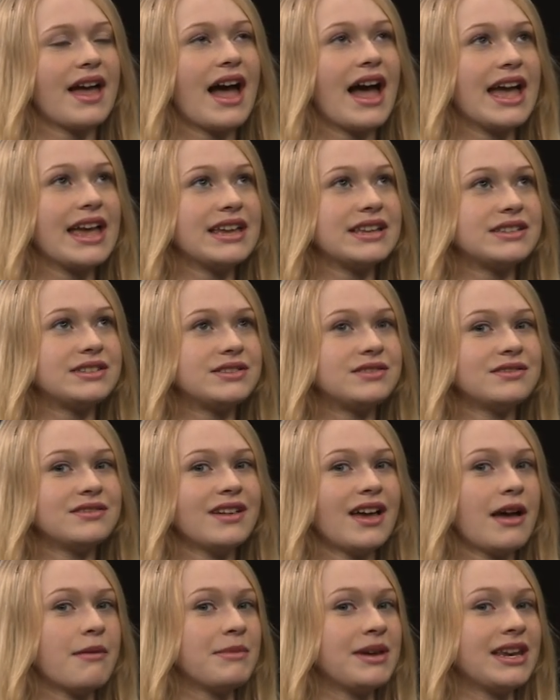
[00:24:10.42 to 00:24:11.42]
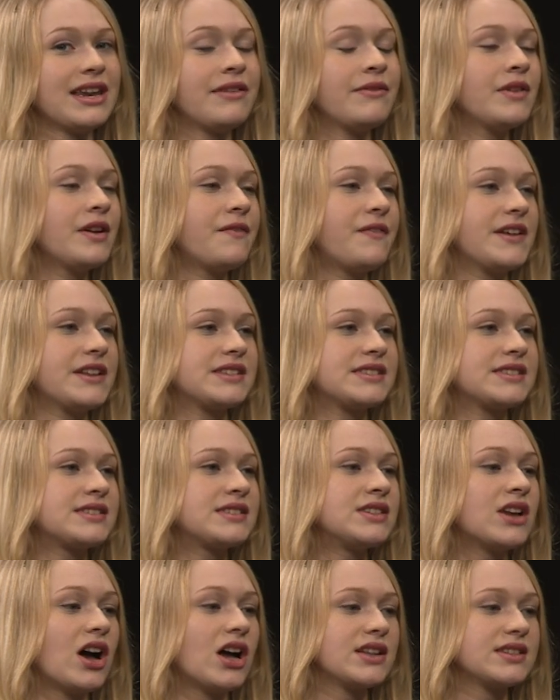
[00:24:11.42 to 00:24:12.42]
I mean, even if
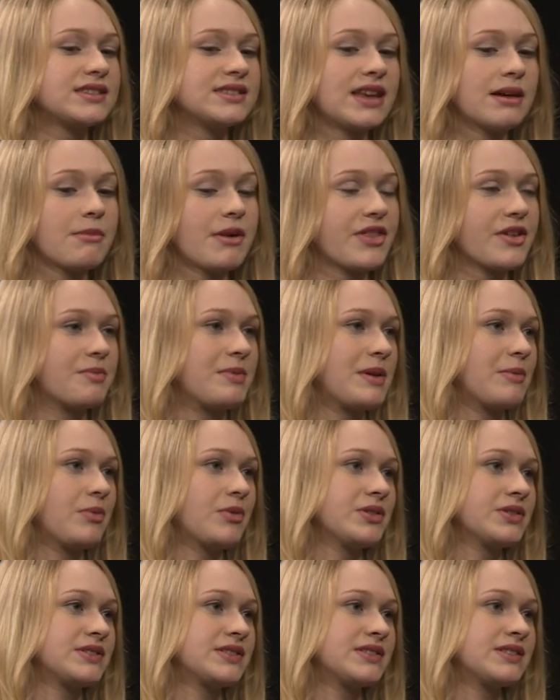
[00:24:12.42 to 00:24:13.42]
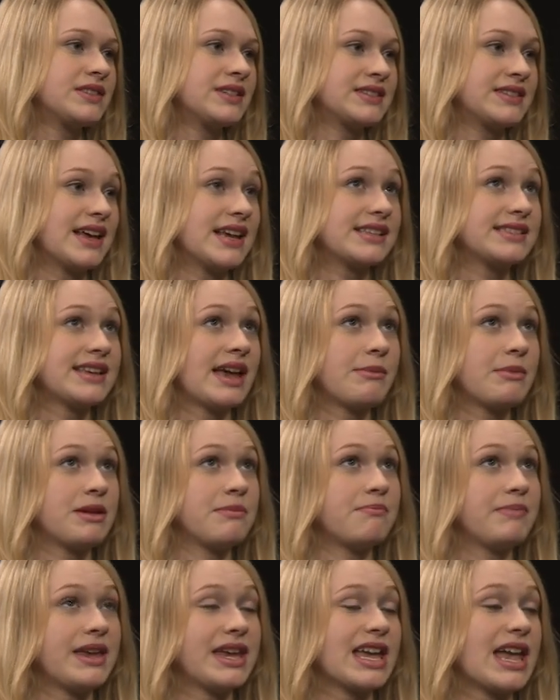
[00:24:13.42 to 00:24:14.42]
it's not some other people's success, I
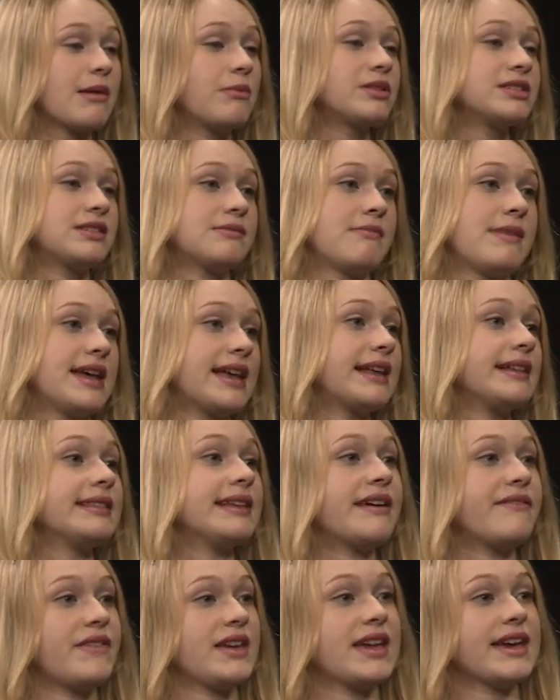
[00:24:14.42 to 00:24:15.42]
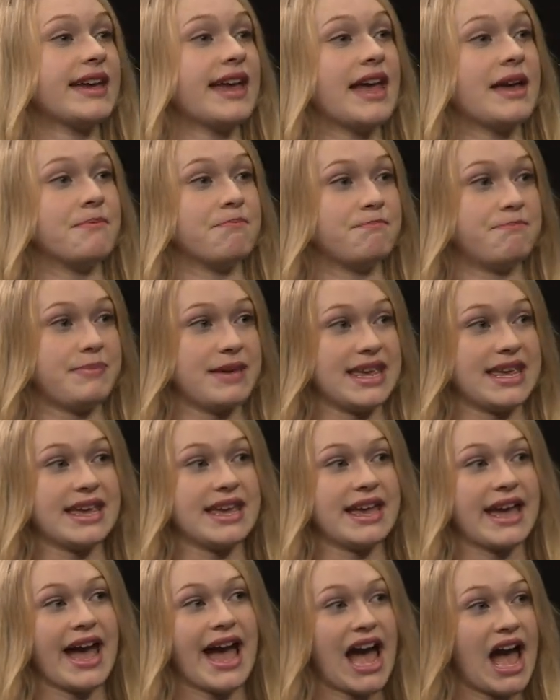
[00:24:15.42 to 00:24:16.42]
mean, being able to make a living and
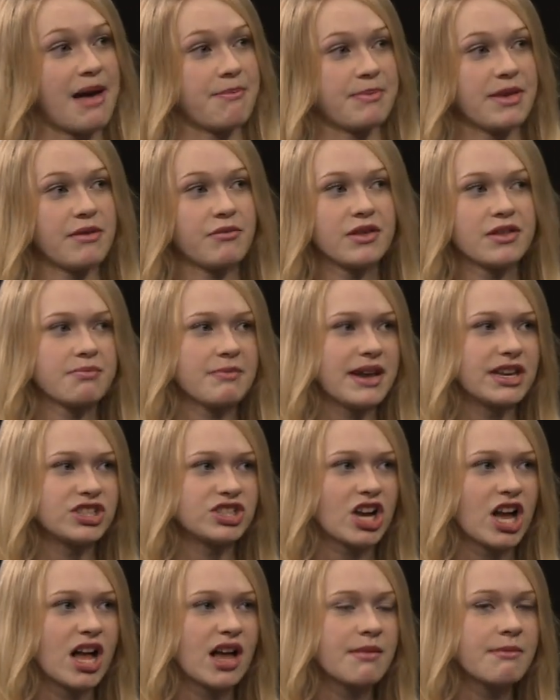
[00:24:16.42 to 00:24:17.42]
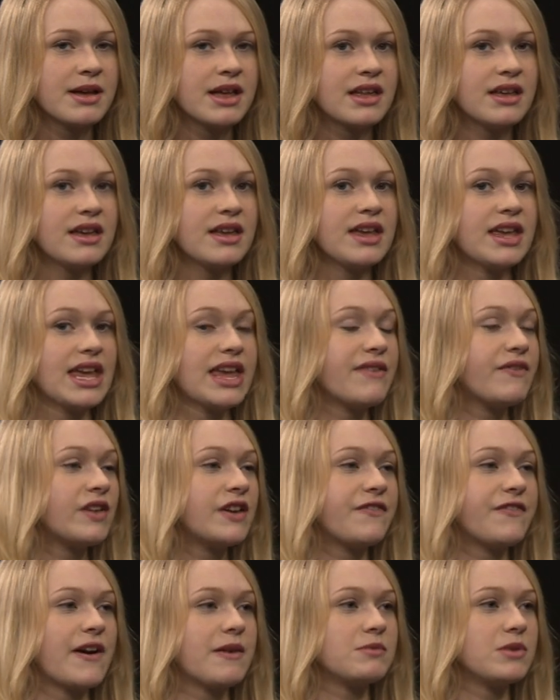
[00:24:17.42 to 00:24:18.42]
be happy with my job, even
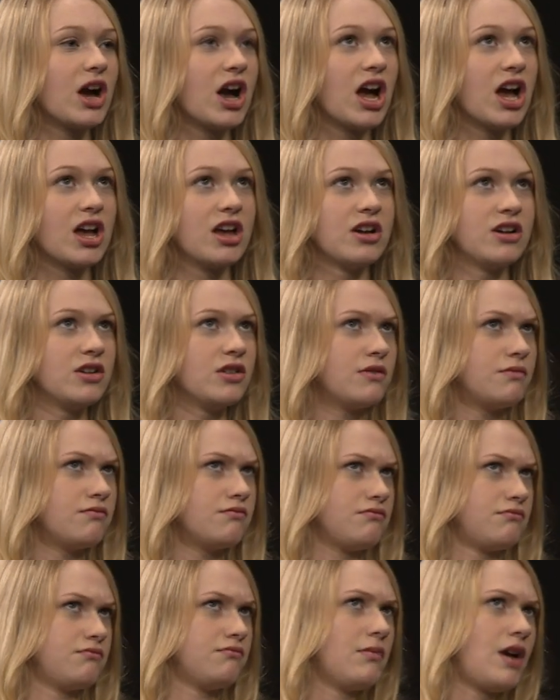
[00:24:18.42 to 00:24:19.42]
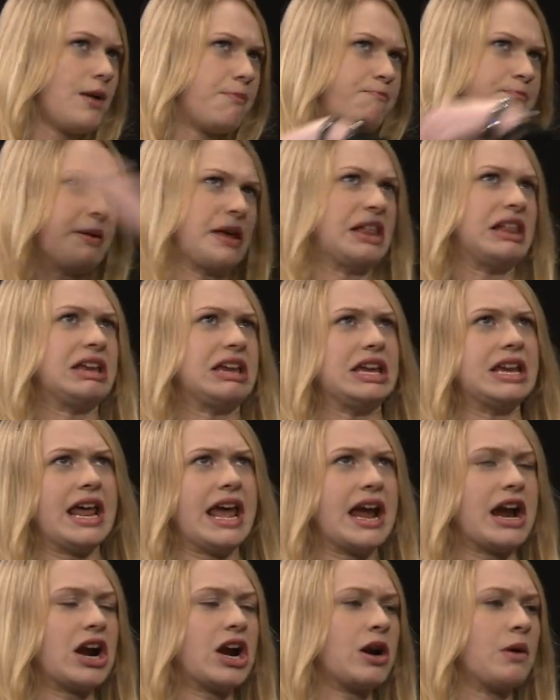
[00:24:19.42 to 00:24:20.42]
if I'm not a
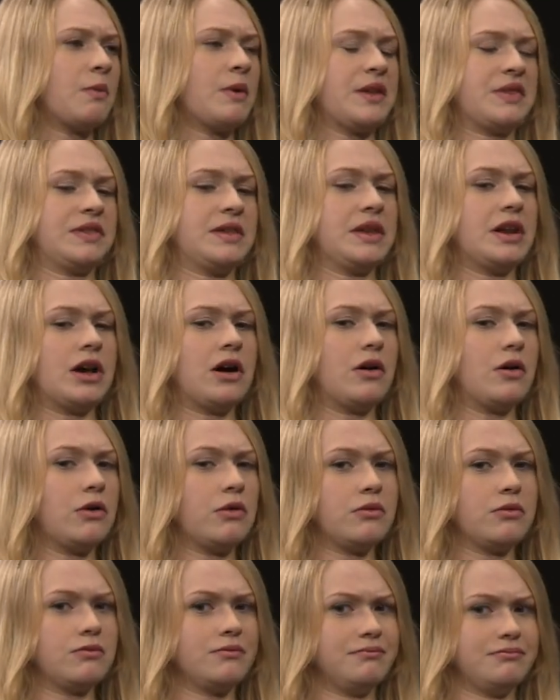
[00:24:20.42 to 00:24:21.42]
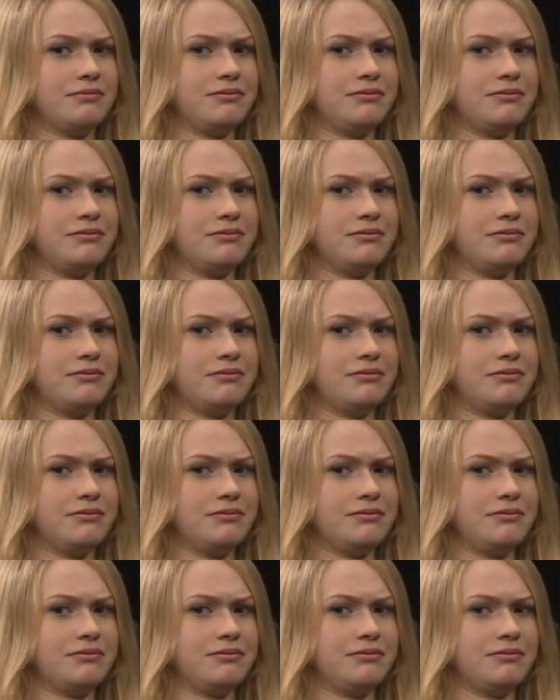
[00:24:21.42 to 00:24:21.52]
billionaire with, you know,